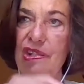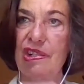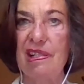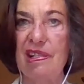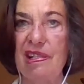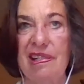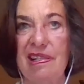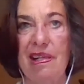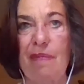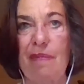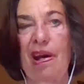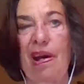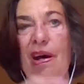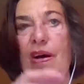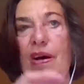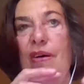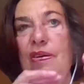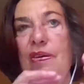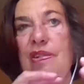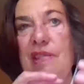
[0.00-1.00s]
she
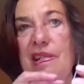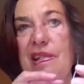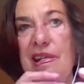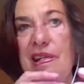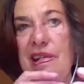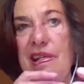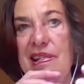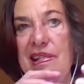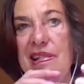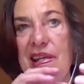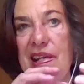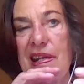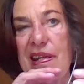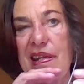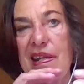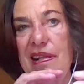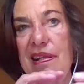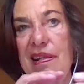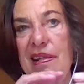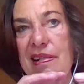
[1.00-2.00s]
somehow says
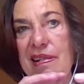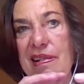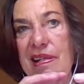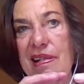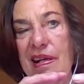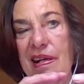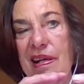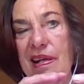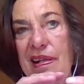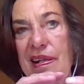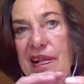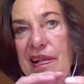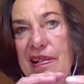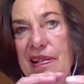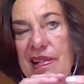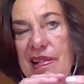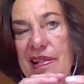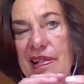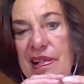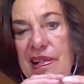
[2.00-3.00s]
there's the
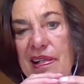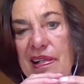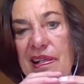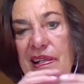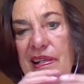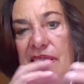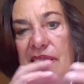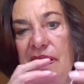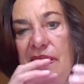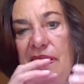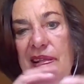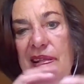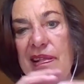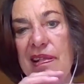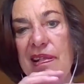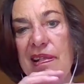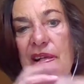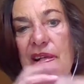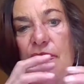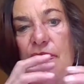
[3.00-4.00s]
need, the
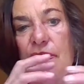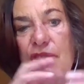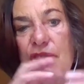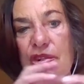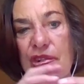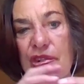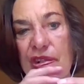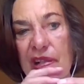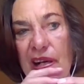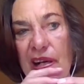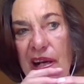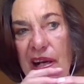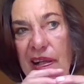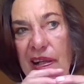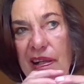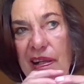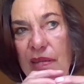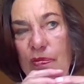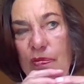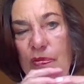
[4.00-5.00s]
notion, and
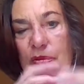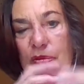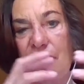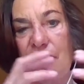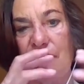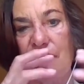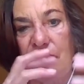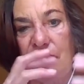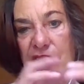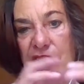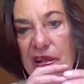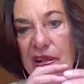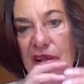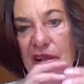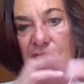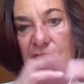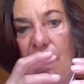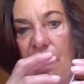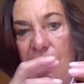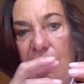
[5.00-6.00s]
the wish, the
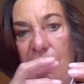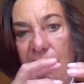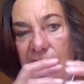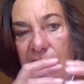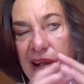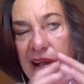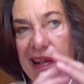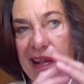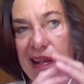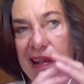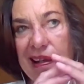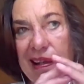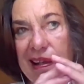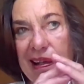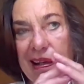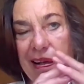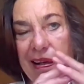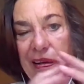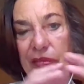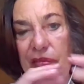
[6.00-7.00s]
longing
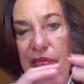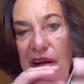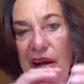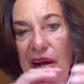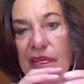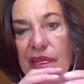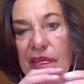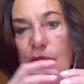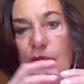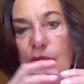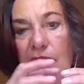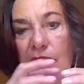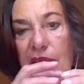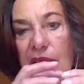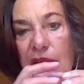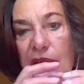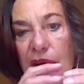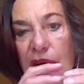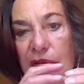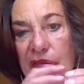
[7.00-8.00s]
of
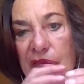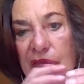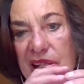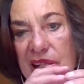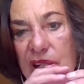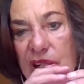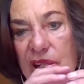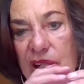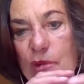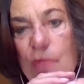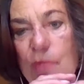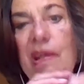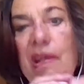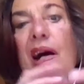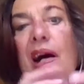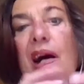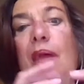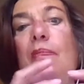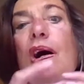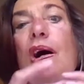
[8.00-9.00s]
every one of us
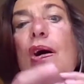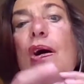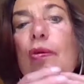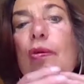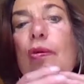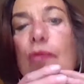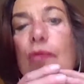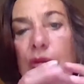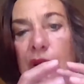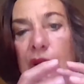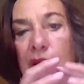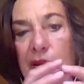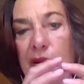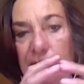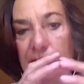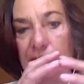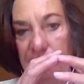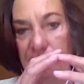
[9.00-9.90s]
to become whole,